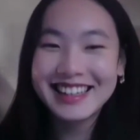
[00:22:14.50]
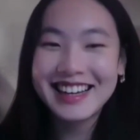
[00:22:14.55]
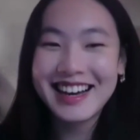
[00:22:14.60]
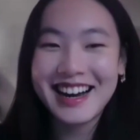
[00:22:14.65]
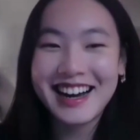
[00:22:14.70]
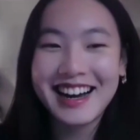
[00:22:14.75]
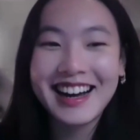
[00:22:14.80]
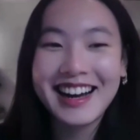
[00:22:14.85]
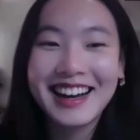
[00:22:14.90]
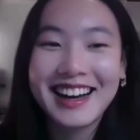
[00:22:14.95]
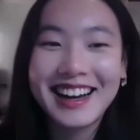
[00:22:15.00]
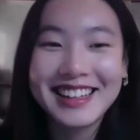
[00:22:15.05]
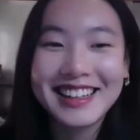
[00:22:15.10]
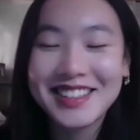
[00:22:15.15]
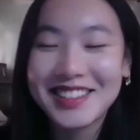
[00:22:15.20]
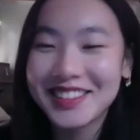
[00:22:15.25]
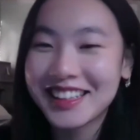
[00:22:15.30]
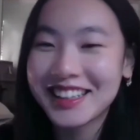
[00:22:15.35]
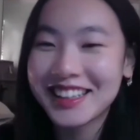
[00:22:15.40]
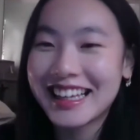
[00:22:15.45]
Yeah, I
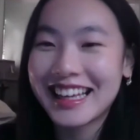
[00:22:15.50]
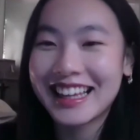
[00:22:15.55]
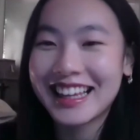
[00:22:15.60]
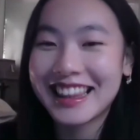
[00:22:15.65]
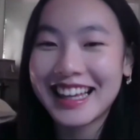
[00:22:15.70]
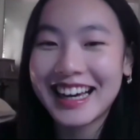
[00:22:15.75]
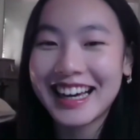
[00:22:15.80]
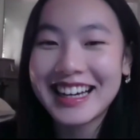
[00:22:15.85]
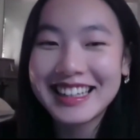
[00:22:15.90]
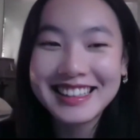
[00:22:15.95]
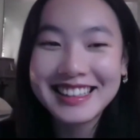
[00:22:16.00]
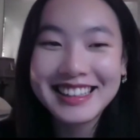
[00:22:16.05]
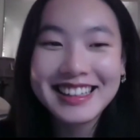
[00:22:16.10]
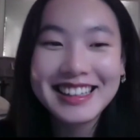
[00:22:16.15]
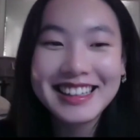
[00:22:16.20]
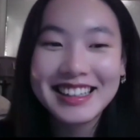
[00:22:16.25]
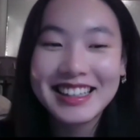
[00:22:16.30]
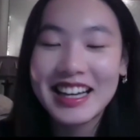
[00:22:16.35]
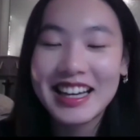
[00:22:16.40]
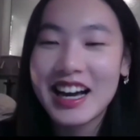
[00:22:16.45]
totally get that.
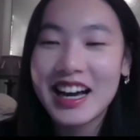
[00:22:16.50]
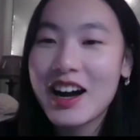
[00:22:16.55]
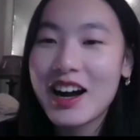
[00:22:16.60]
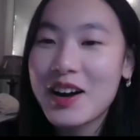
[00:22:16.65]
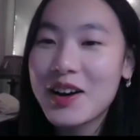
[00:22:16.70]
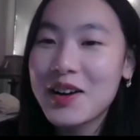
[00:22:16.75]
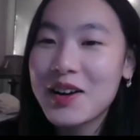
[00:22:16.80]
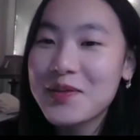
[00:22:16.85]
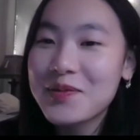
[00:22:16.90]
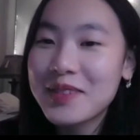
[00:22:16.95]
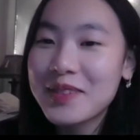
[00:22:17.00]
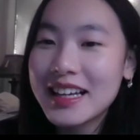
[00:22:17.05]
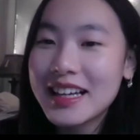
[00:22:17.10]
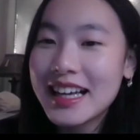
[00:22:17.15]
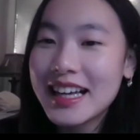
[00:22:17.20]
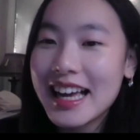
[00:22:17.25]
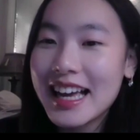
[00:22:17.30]
Um,